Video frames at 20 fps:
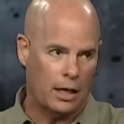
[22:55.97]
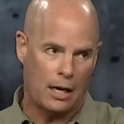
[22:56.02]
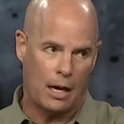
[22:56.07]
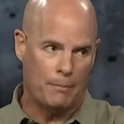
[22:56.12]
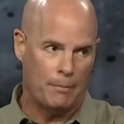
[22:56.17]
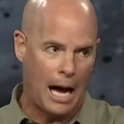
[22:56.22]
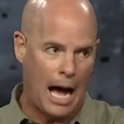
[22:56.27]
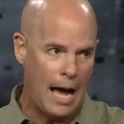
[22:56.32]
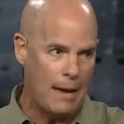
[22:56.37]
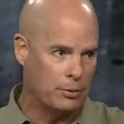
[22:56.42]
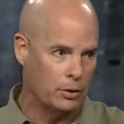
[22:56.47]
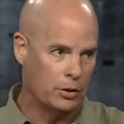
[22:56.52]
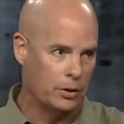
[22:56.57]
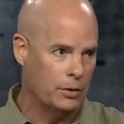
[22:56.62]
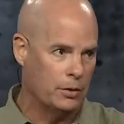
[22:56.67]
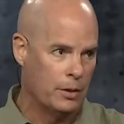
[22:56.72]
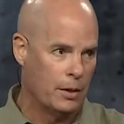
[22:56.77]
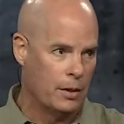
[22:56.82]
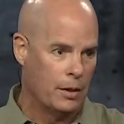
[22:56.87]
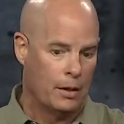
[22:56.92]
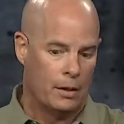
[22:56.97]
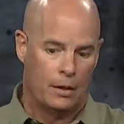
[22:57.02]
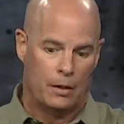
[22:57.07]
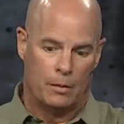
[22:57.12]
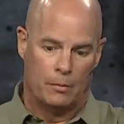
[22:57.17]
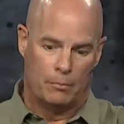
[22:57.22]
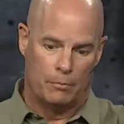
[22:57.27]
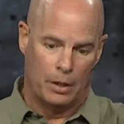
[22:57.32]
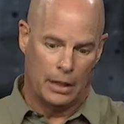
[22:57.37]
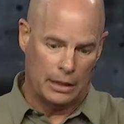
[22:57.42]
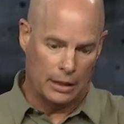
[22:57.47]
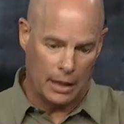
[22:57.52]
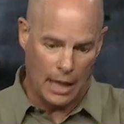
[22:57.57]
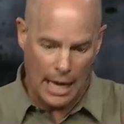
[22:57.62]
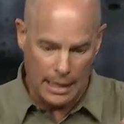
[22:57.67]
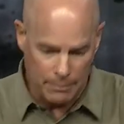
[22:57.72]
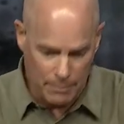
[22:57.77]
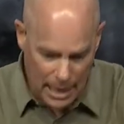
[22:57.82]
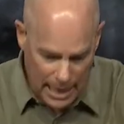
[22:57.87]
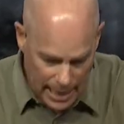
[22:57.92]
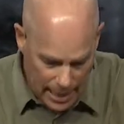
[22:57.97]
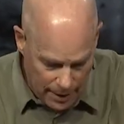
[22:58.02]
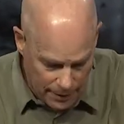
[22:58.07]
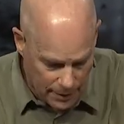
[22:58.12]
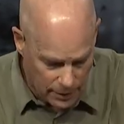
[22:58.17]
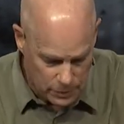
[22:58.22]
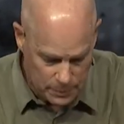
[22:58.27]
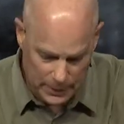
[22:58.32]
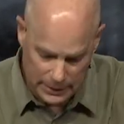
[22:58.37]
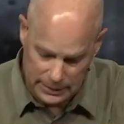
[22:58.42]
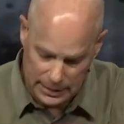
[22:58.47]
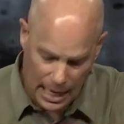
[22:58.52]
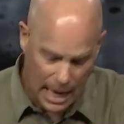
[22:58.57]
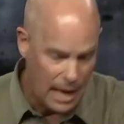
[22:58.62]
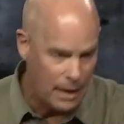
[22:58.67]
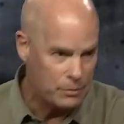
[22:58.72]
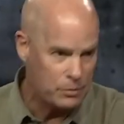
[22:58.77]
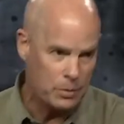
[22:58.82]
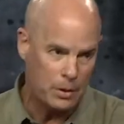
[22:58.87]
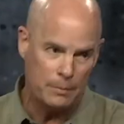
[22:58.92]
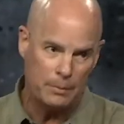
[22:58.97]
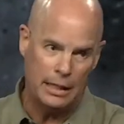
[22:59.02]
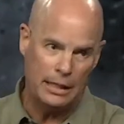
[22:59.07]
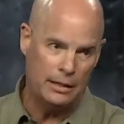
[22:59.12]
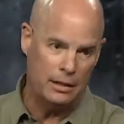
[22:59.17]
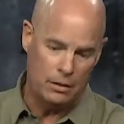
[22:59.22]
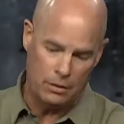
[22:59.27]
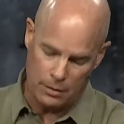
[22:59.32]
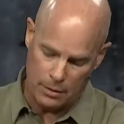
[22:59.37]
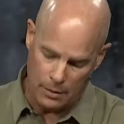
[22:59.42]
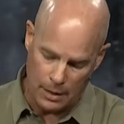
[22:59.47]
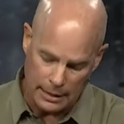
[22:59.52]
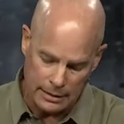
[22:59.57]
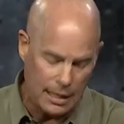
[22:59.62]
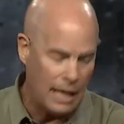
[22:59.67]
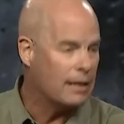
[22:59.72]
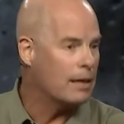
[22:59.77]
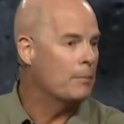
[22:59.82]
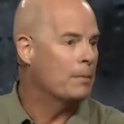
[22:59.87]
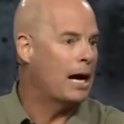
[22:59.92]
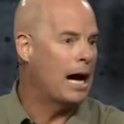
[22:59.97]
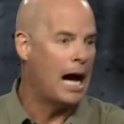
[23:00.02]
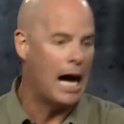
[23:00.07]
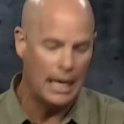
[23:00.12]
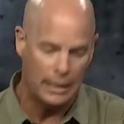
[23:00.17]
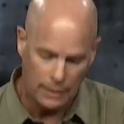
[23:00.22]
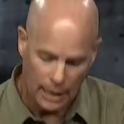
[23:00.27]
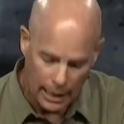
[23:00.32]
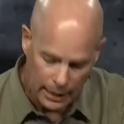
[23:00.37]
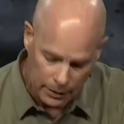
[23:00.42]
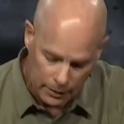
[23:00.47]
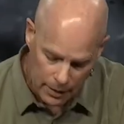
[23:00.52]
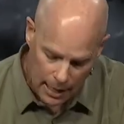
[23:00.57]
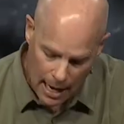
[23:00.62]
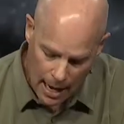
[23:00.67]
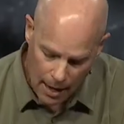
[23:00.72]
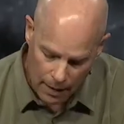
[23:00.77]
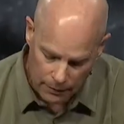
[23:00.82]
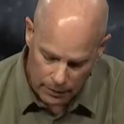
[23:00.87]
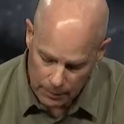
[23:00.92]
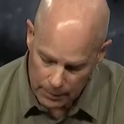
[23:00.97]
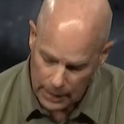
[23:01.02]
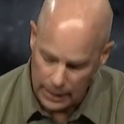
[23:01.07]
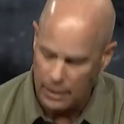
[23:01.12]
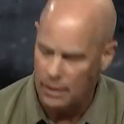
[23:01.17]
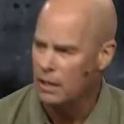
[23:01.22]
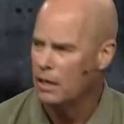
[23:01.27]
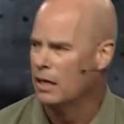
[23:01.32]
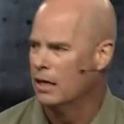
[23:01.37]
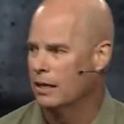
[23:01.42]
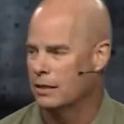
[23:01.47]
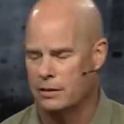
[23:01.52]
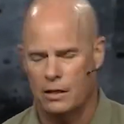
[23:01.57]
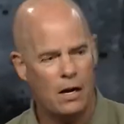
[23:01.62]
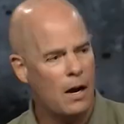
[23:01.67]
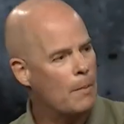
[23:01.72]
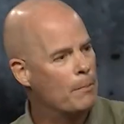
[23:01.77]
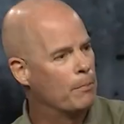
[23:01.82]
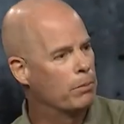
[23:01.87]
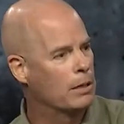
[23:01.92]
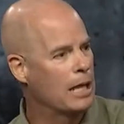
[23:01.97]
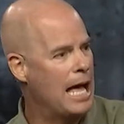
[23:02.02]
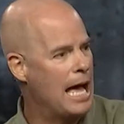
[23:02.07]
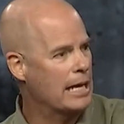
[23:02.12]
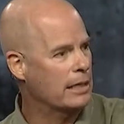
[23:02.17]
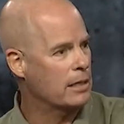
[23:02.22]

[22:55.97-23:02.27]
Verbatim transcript: up Bible, but like me, there's been times where I'm like, you know, I, I got my highlighter out and I'm like, is there a black